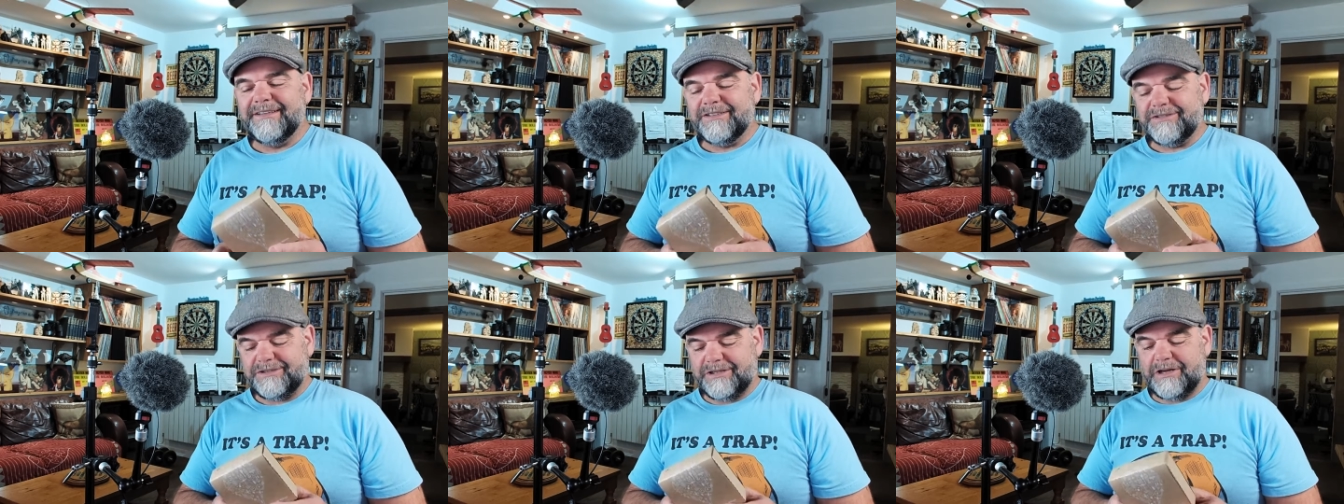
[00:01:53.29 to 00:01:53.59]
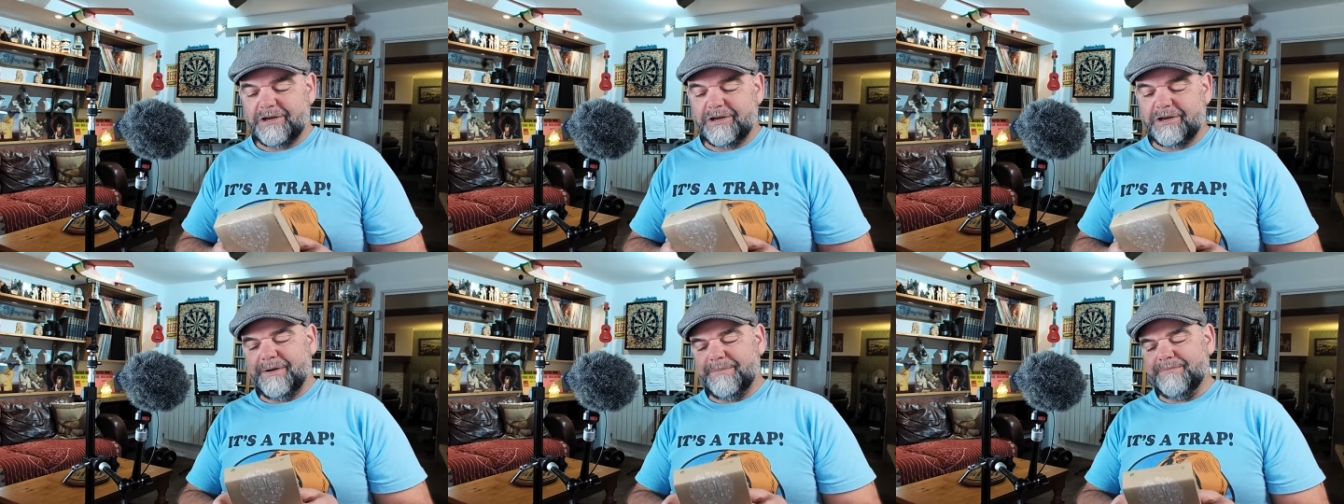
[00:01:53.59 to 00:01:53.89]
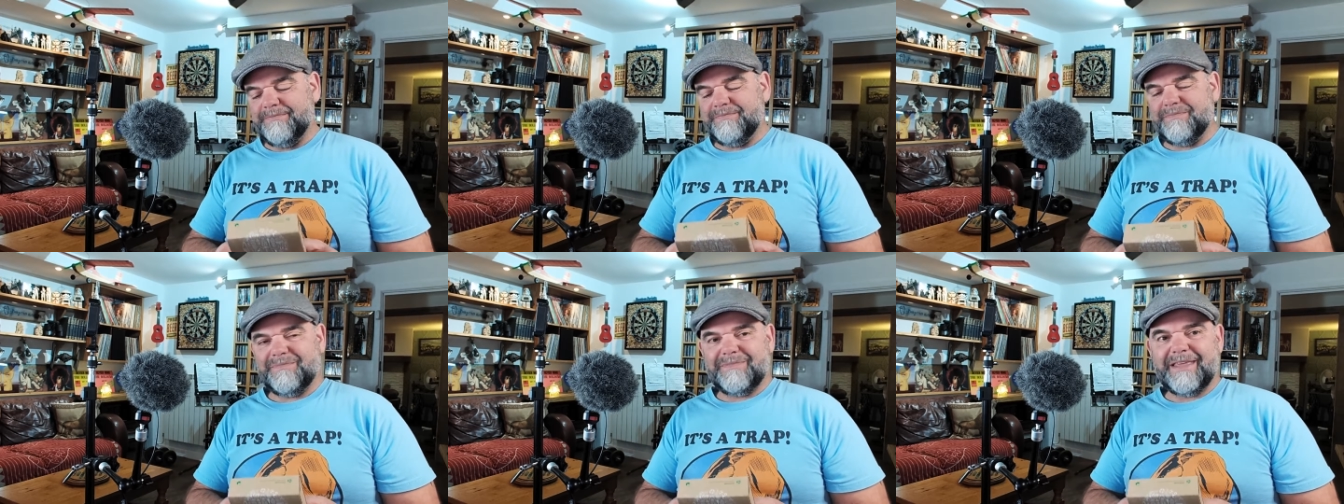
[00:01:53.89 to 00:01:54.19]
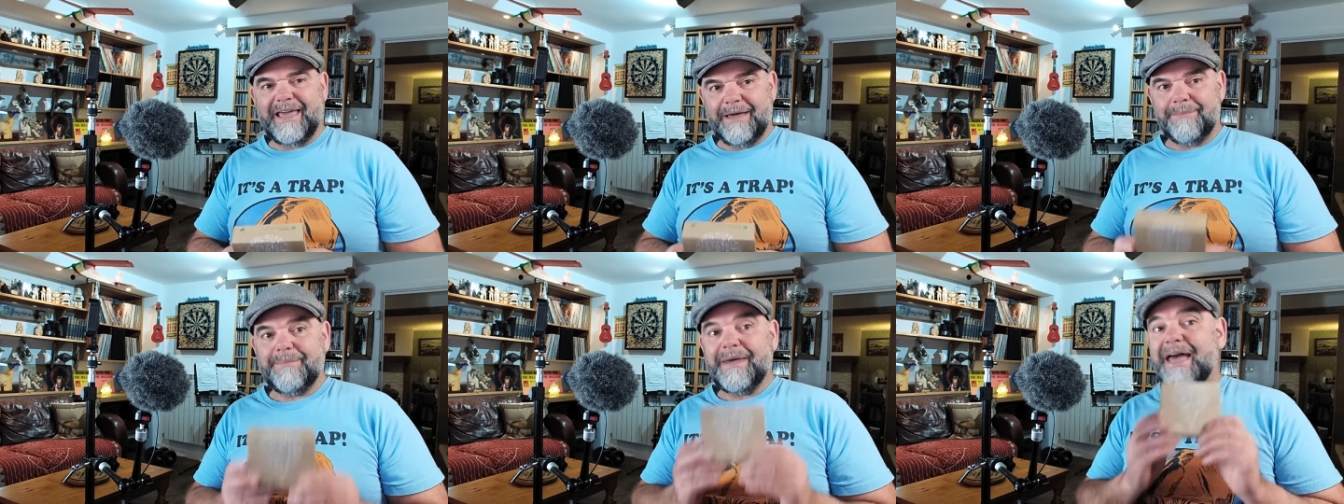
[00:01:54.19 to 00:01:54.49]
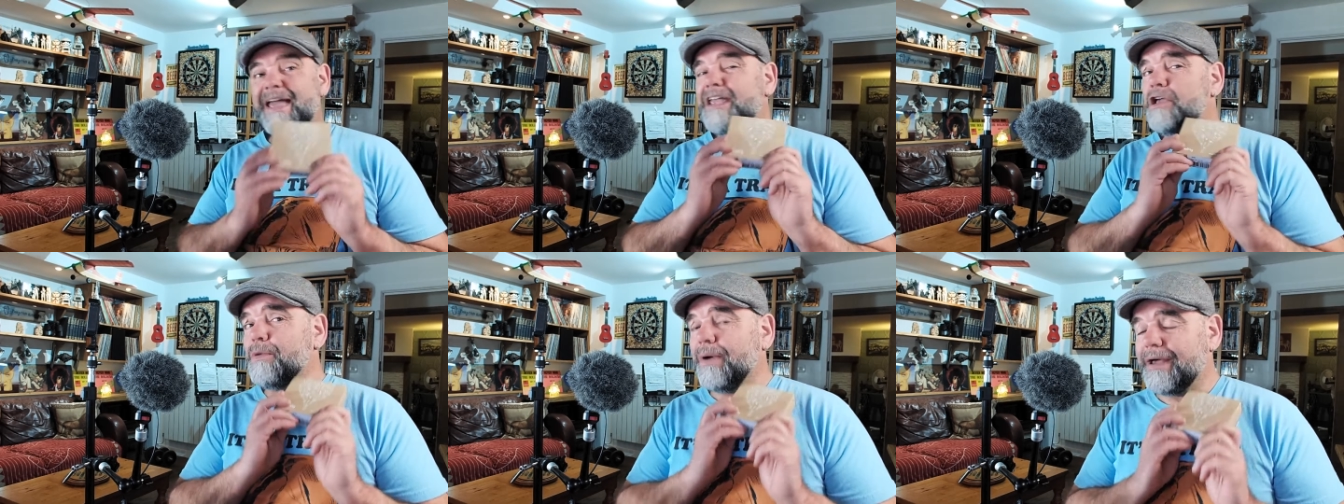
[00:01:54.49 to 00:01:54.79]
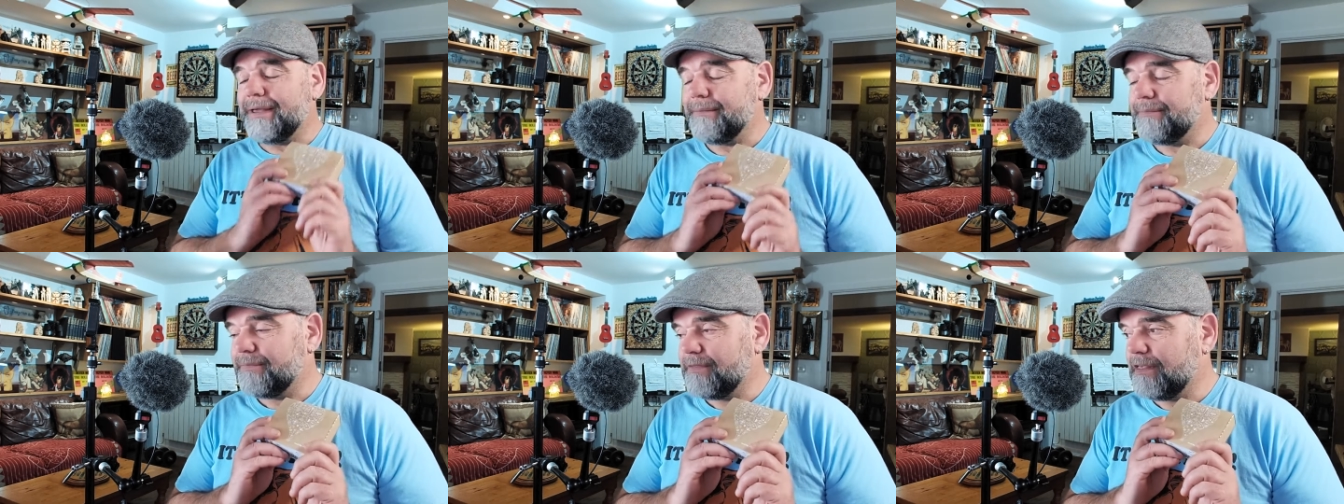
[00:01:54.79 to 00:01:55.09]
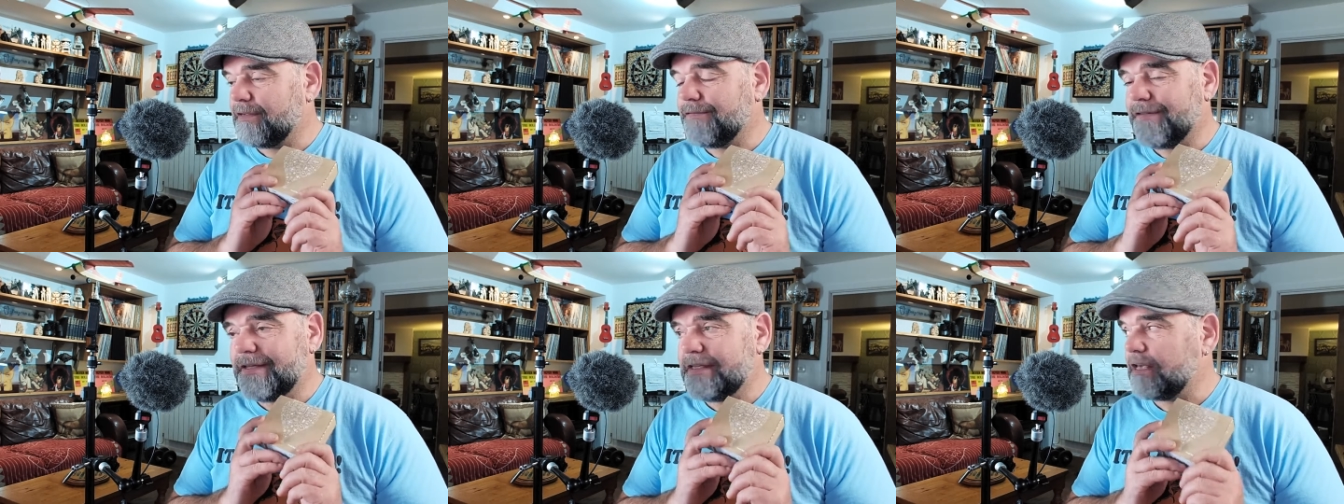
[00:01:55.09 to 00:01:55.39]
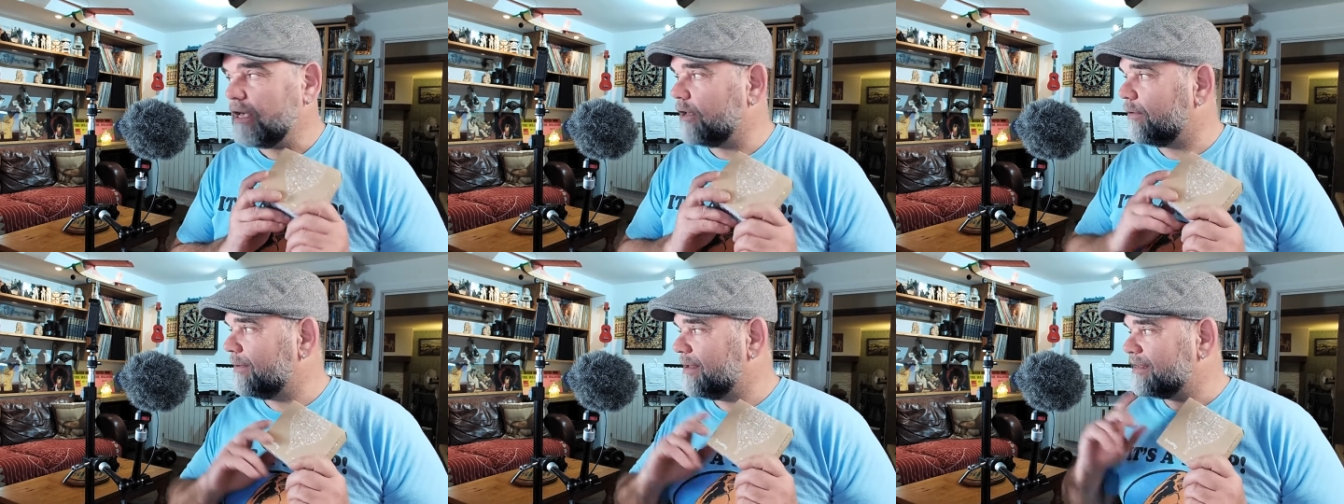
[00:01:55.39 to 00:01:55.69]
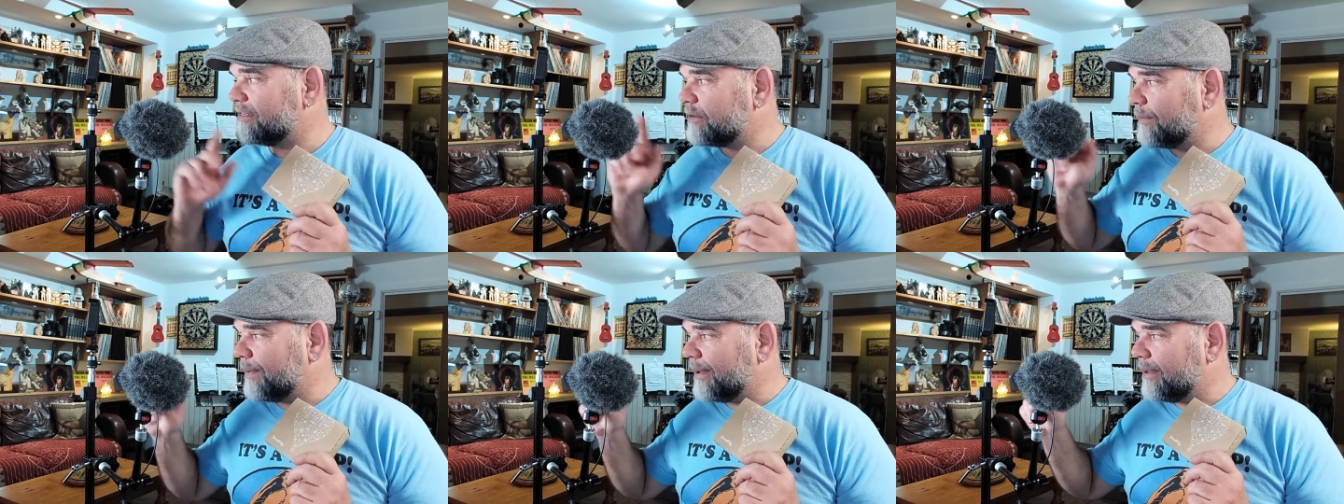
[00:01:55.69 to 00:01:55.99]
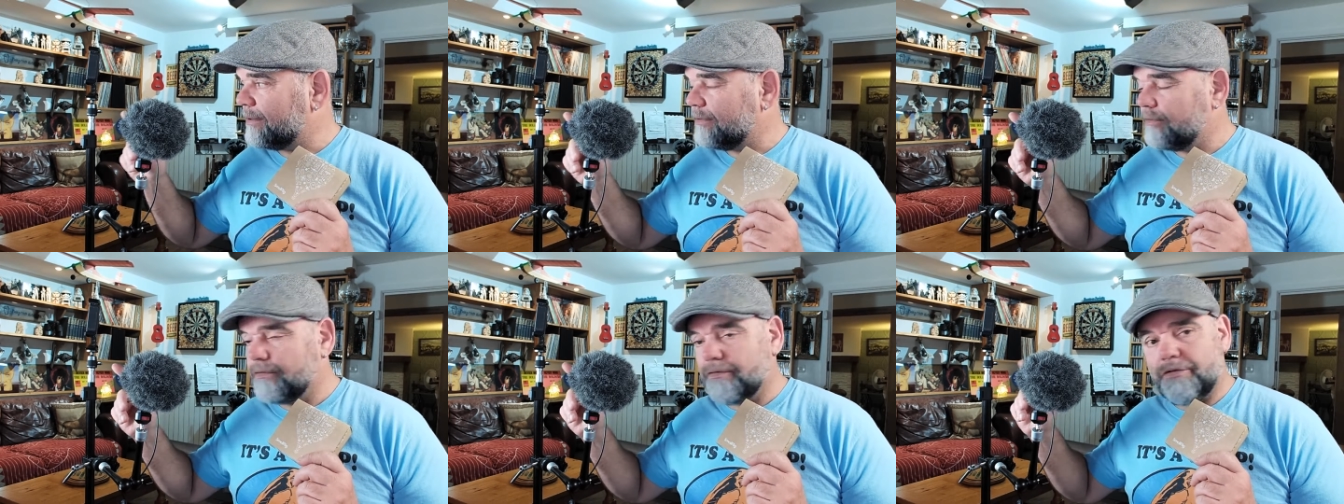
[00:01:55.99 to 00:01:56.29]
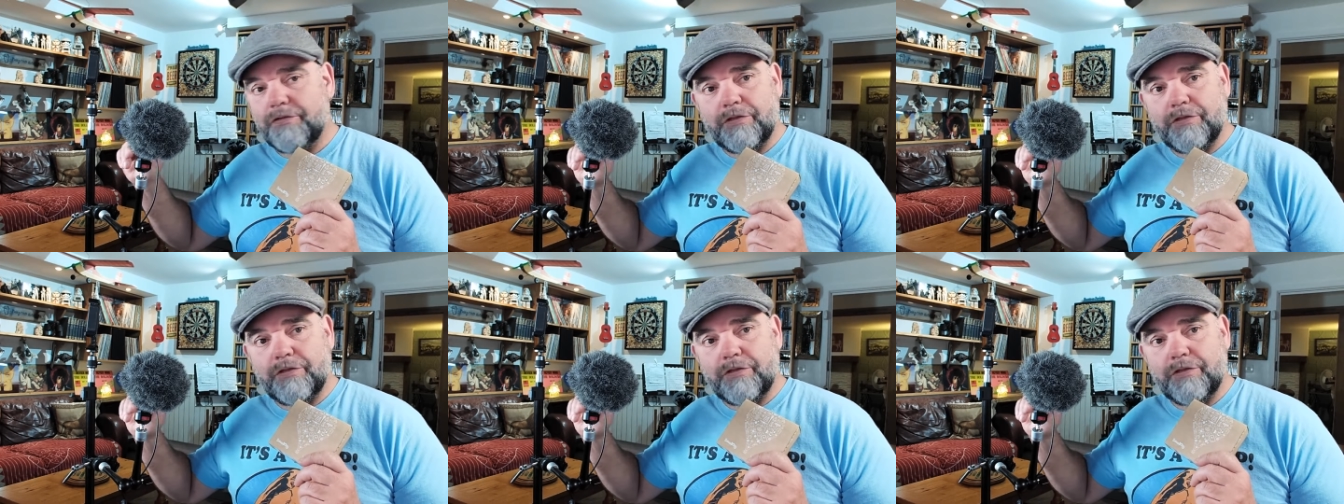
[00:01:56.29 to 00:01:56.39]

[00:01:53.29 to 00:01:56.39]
So yeah. Anyway, this video is about